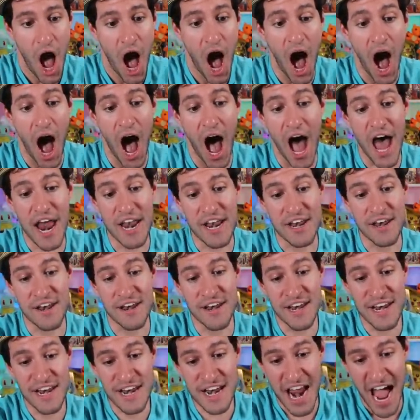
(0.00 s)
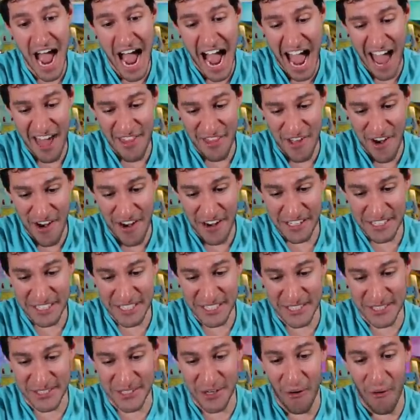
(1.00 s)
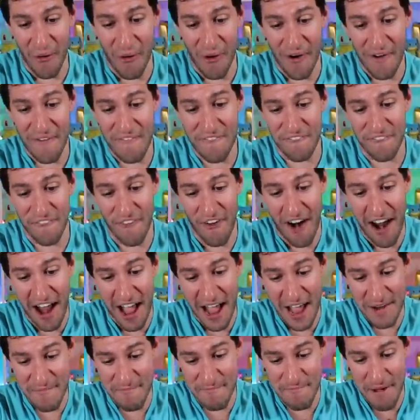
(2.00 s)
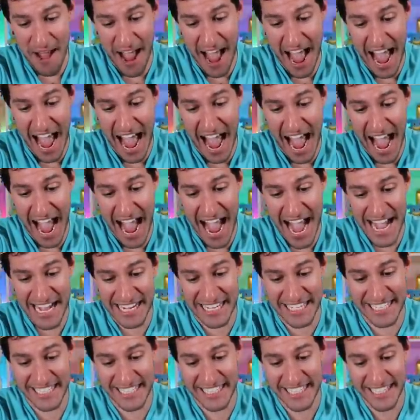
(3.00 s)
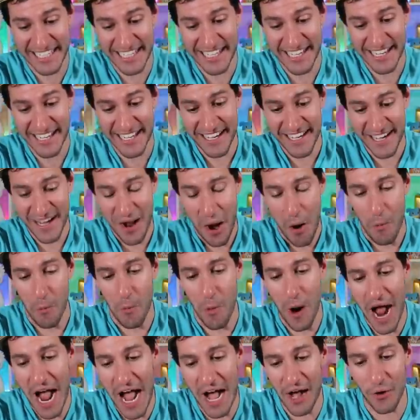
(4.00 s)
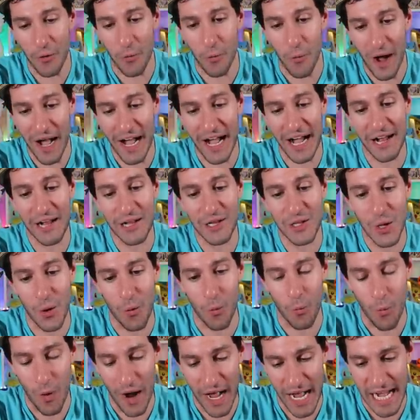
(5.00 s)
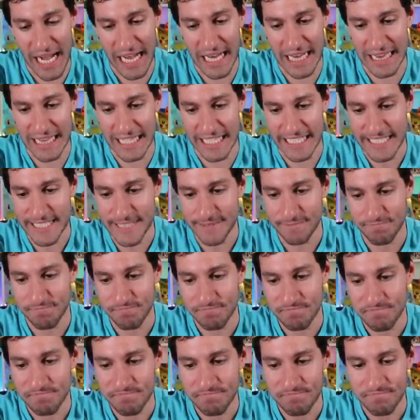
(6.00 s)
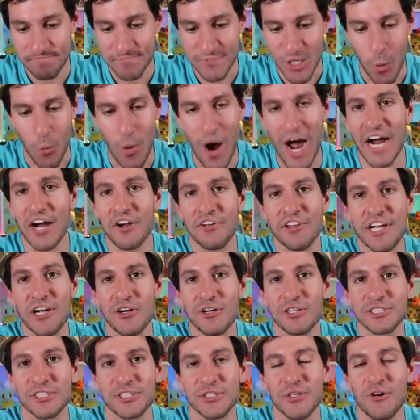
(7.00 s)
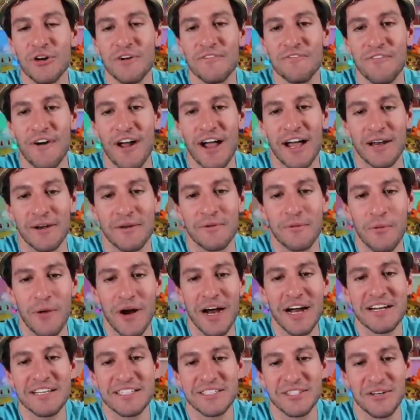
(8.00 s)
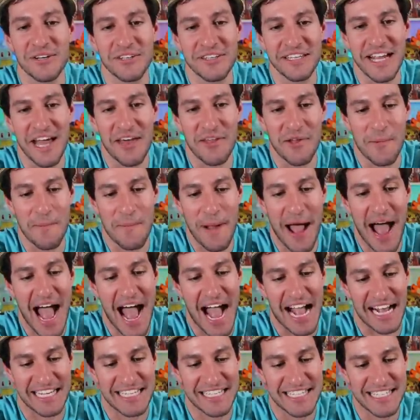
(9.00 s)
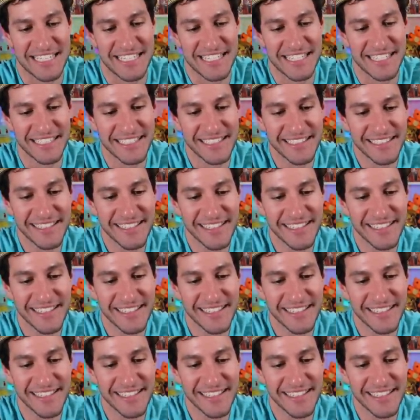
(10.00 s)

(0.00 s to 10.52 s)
Another Stormfront pack. Well, well, well. Why are they all Stormfront? Where's all the other packs?